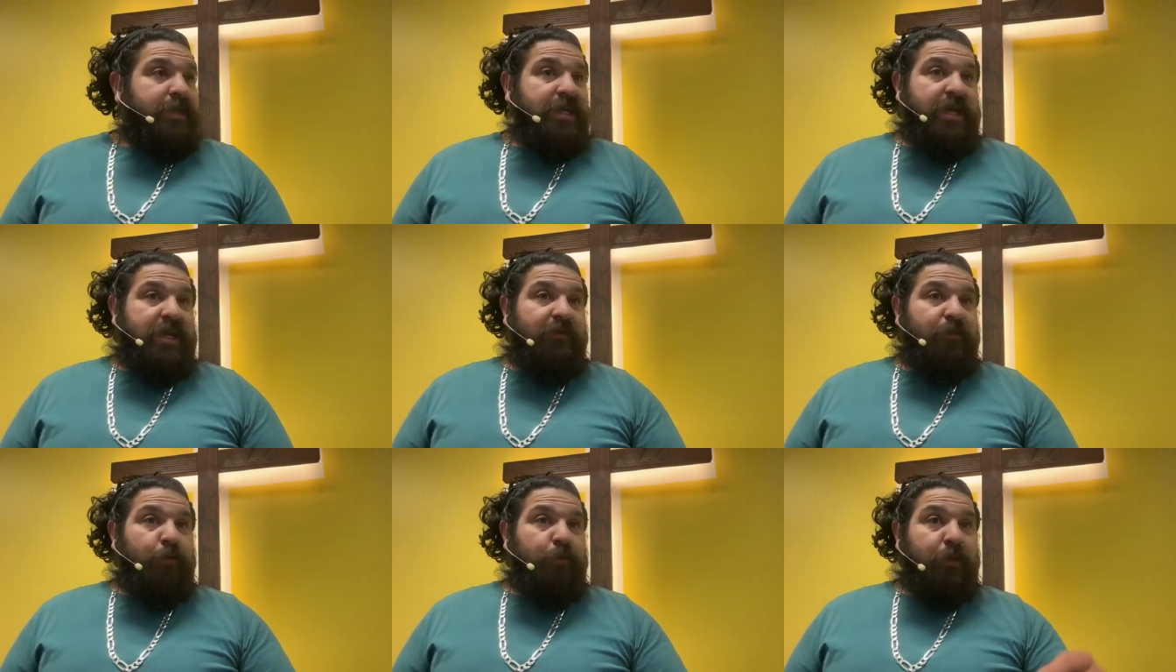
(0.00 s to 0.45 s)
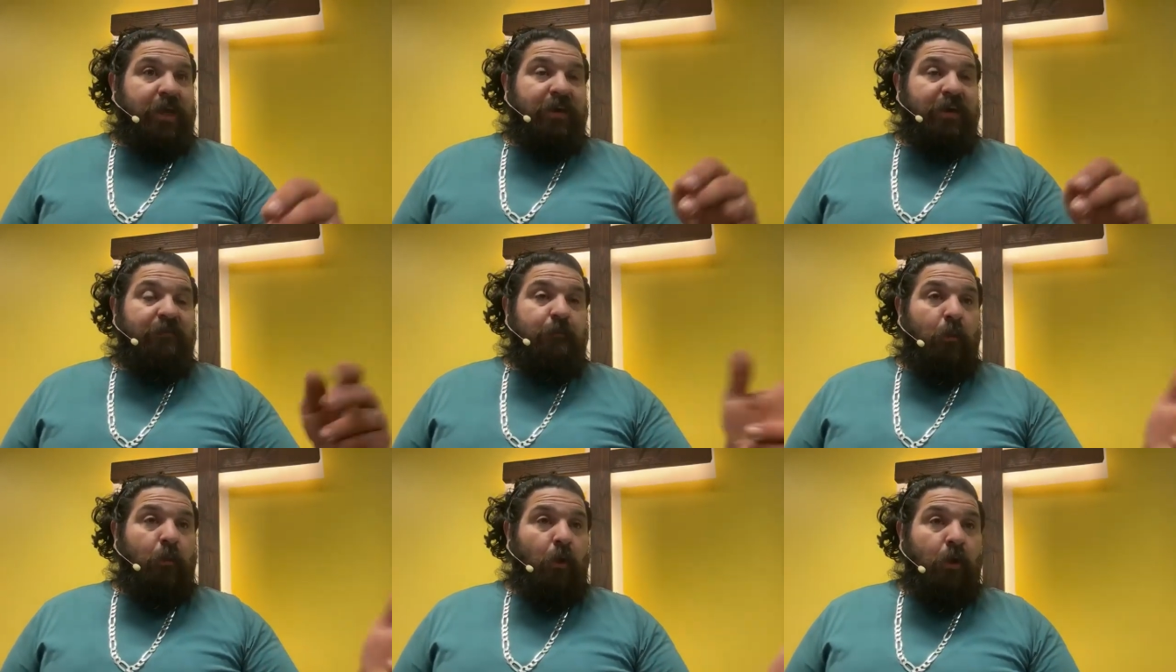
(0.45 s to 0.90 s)
If you
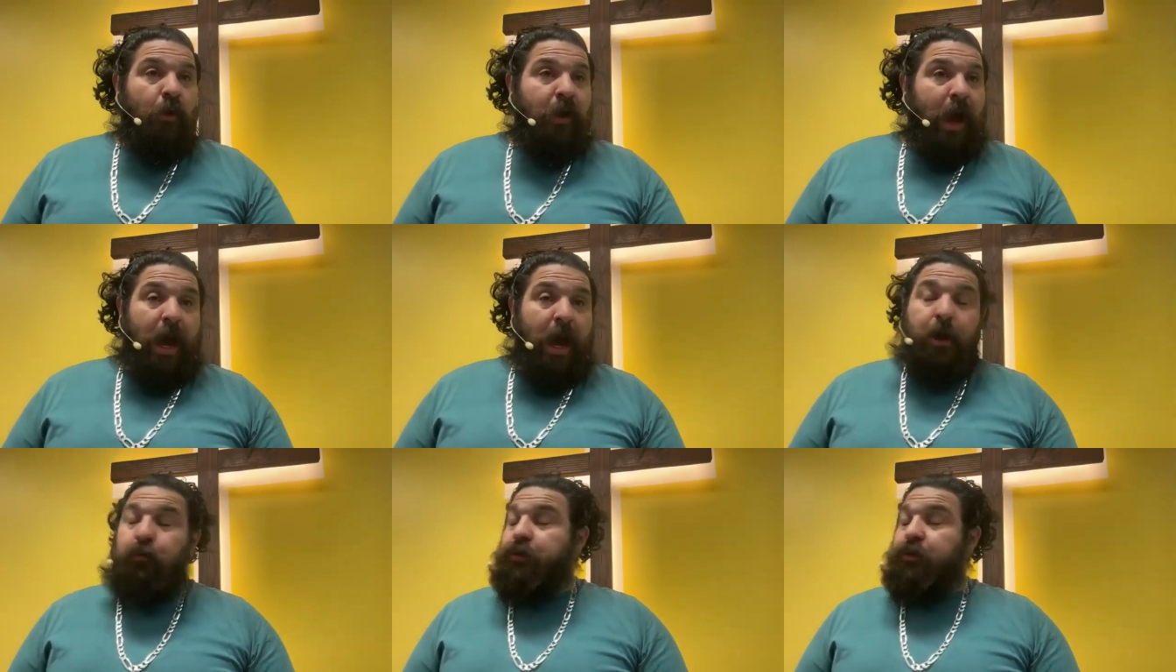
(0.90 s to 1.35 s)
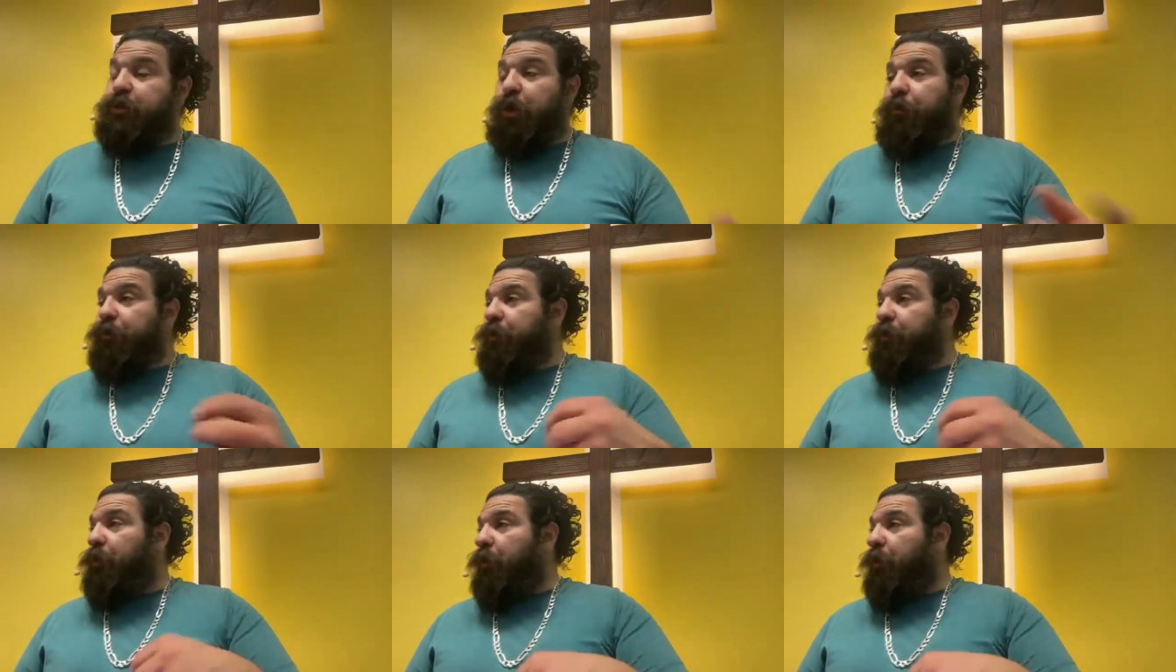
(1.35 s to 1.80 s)
give more, I don't
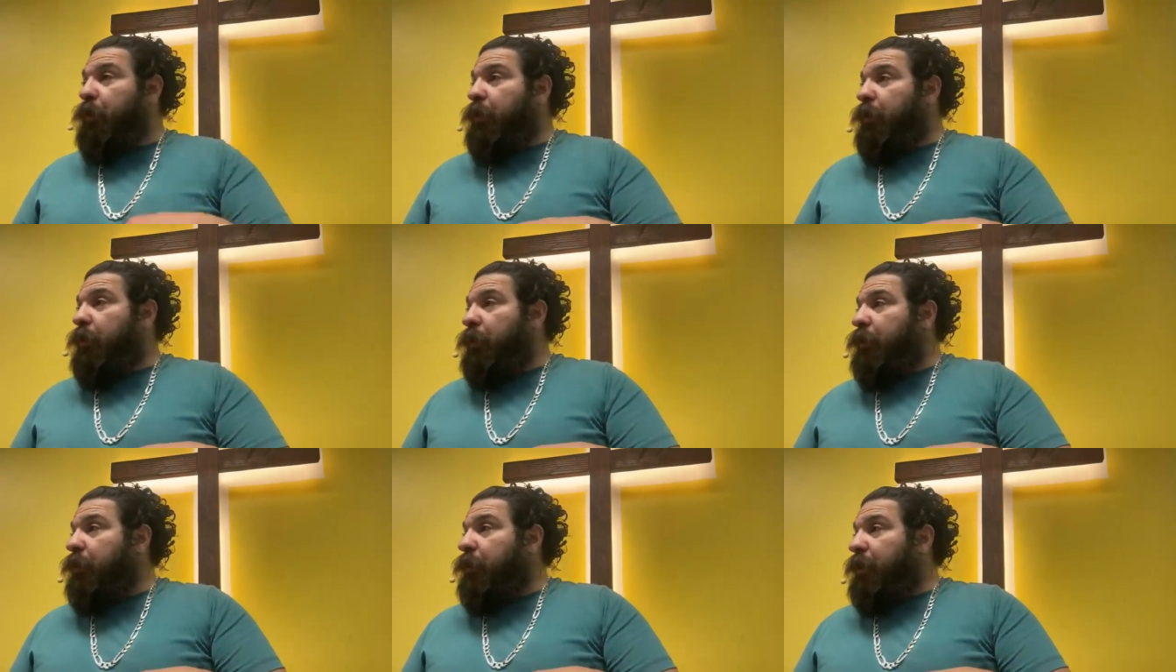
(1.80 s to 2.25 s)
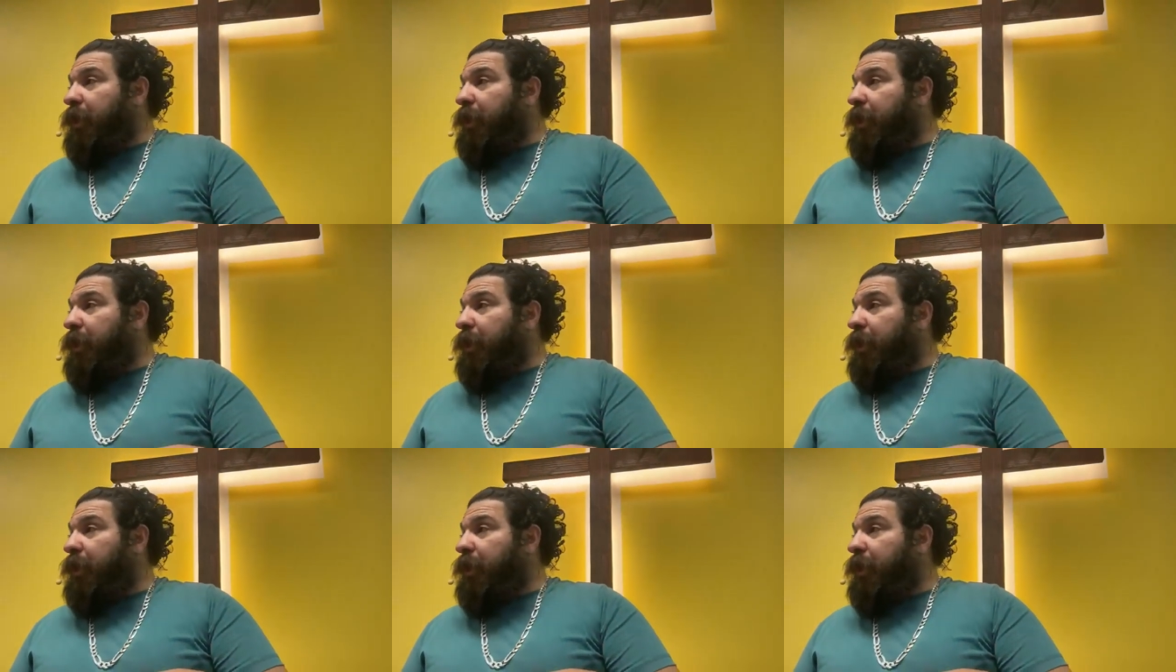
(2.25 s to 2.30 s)
serve you more.